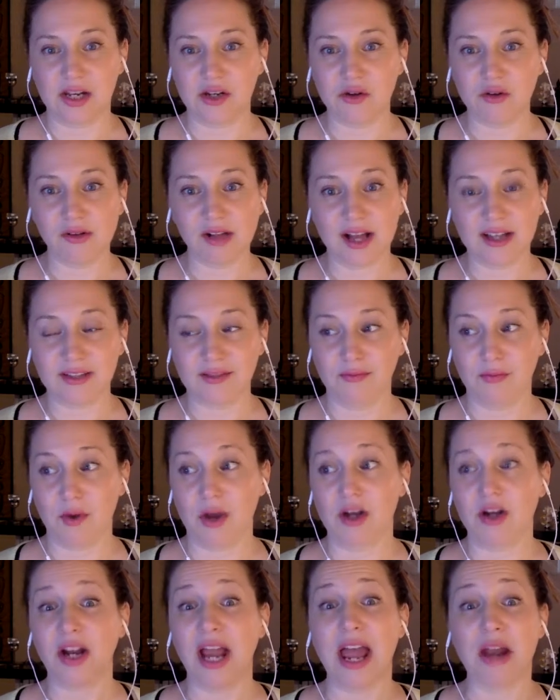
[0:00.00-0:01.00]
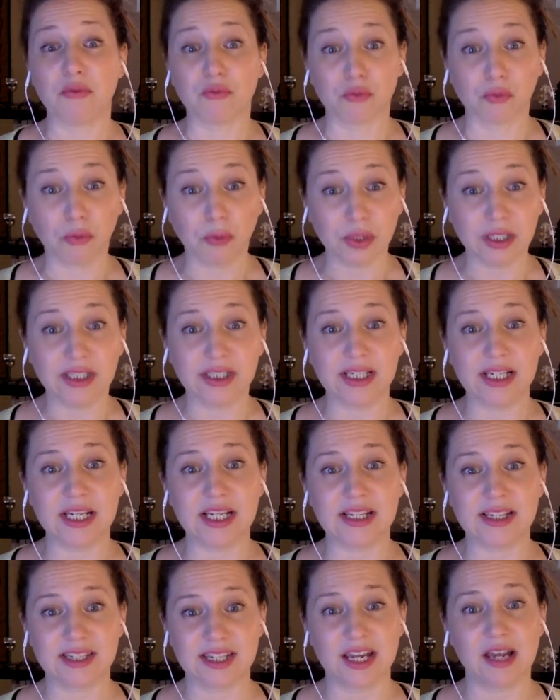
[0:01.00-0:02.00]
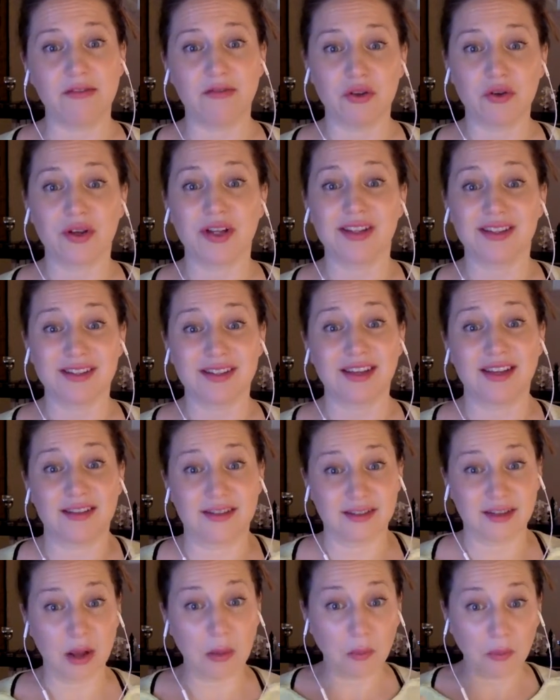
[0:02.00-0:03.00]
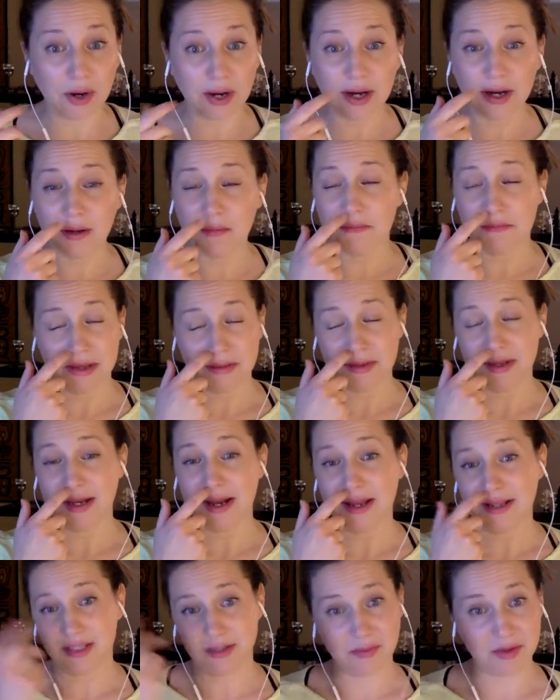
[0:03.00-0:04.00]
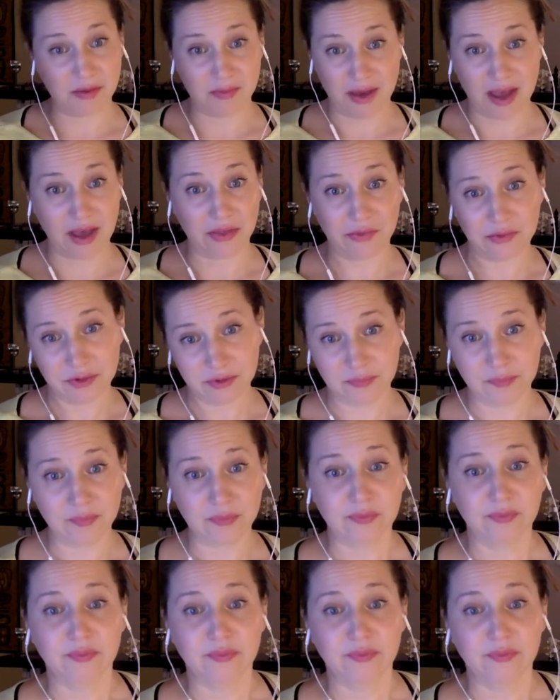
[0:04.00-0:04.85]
a new glass of water, and really see if you can sit somewhere. Maybe it has to be the bathroom.